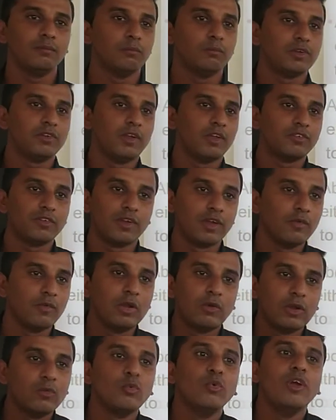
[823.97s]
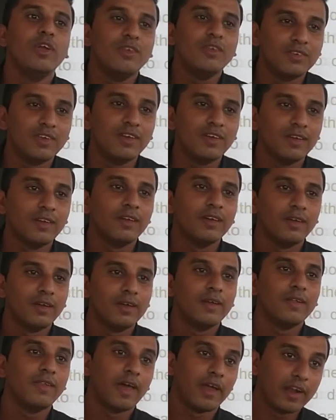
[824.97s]
but she doesn't reveal even who is her
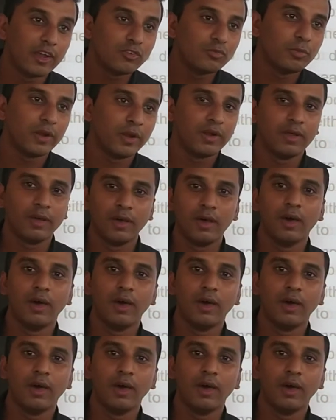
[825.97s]
husband,